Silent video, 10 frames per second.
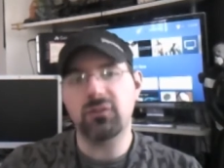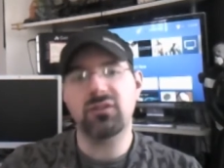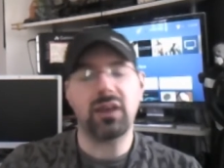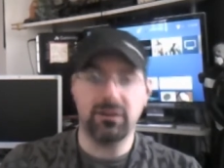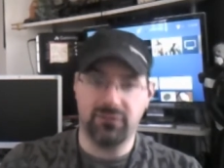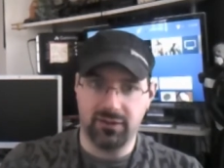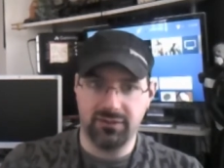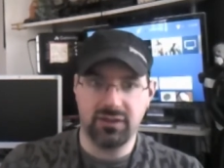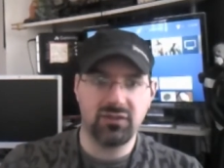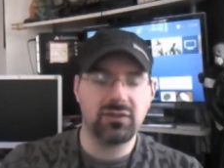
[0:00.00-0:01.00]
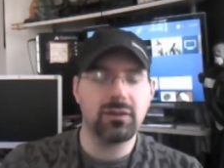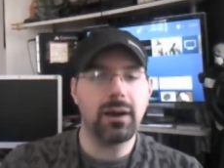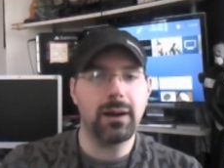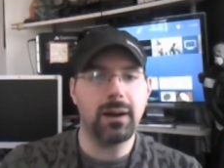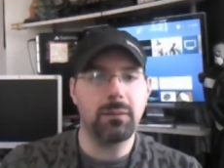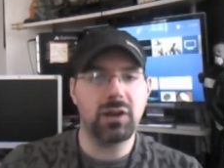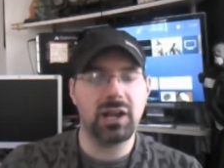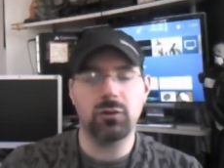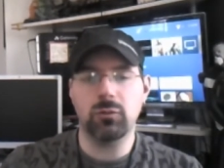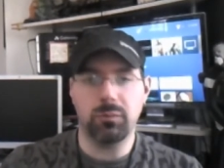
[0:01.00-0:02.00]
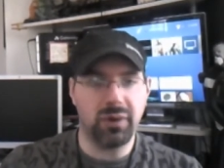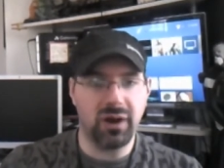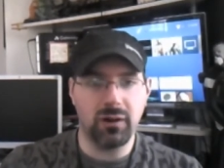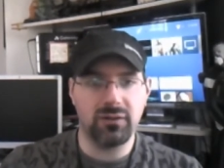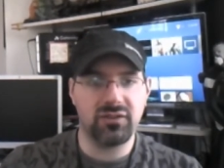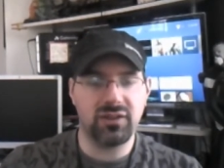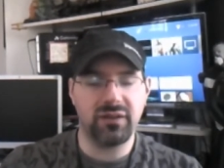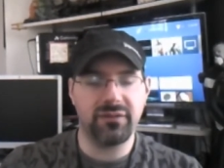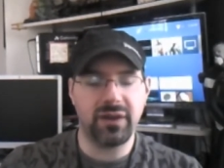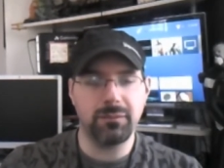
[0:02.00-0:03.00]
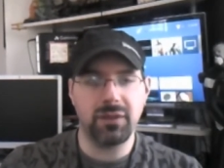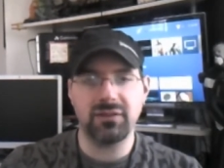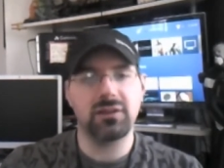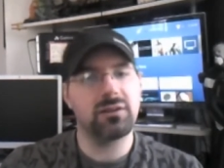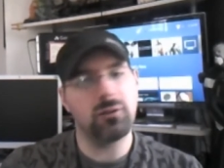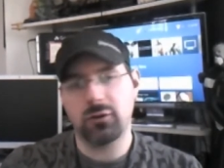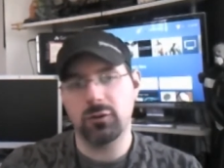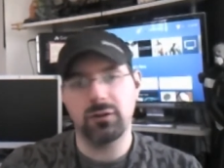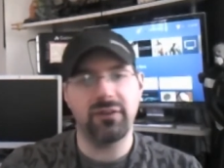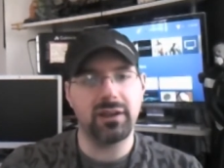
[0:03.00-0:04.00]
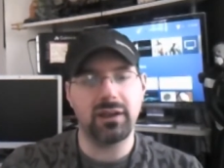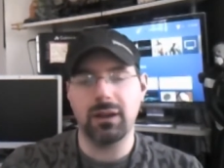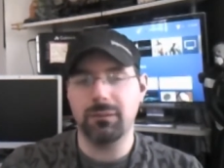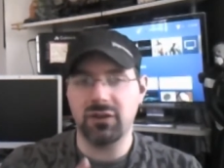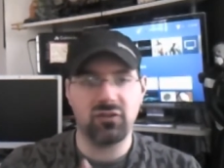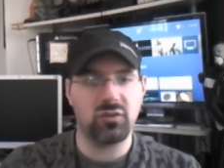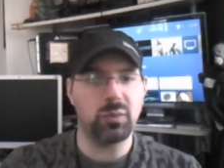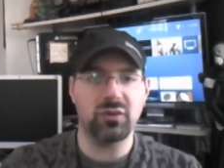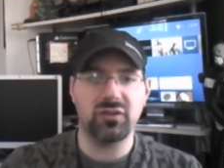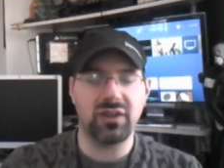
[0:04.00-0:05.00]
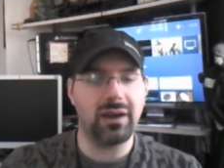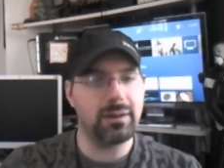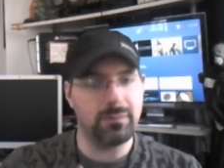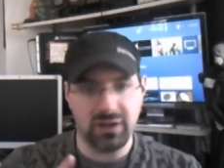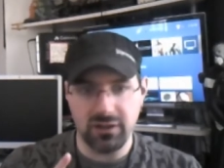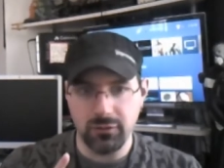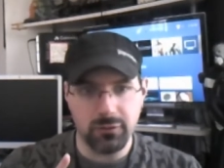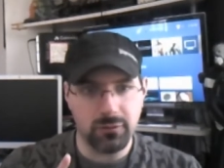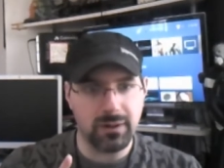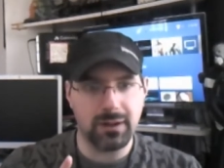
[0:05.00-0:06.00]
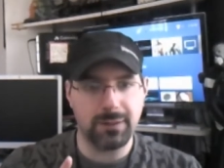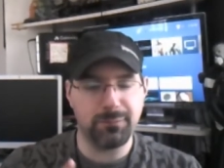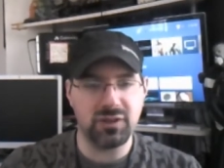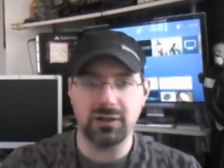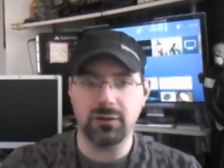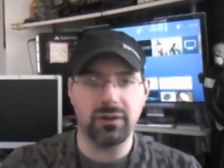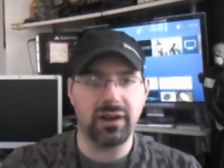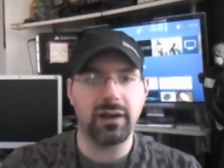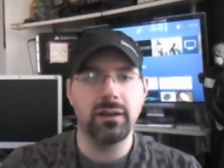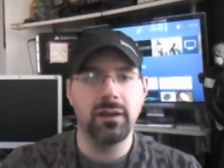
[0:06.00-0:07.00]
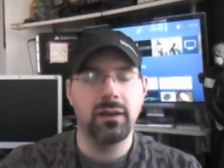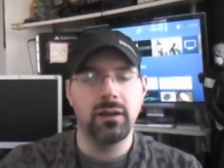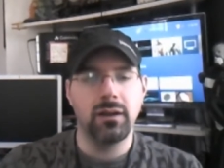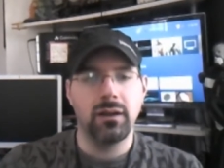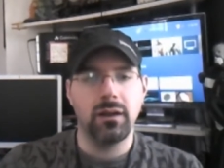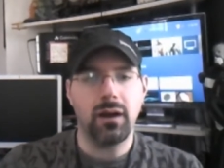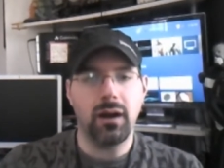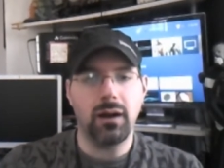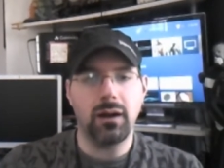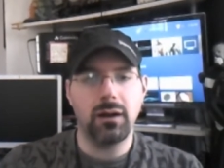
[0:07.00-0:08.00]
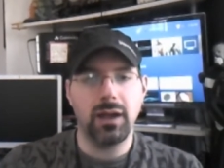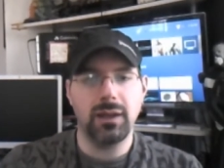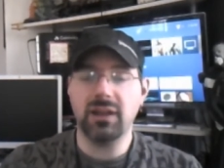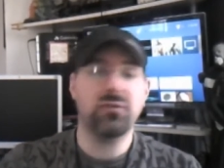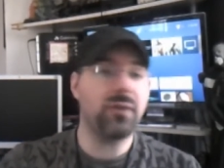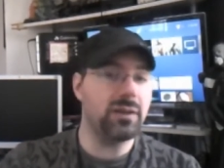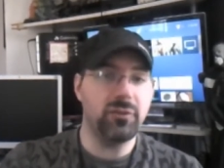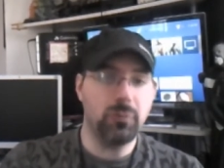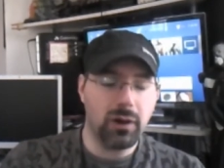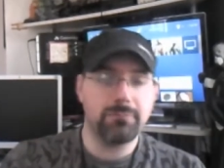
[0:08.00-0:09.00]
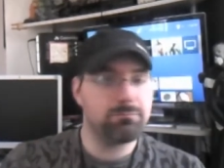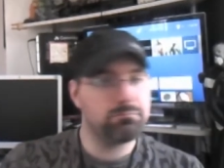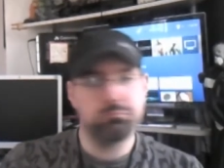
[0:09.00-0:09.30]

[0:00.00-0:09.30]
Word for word: outside of all this. Um, when I go to a bar and stuff, I'm not the, your current event guy. I'm not your sports guy. I'm not your um, political guy. Uh, and that's fine. If you are,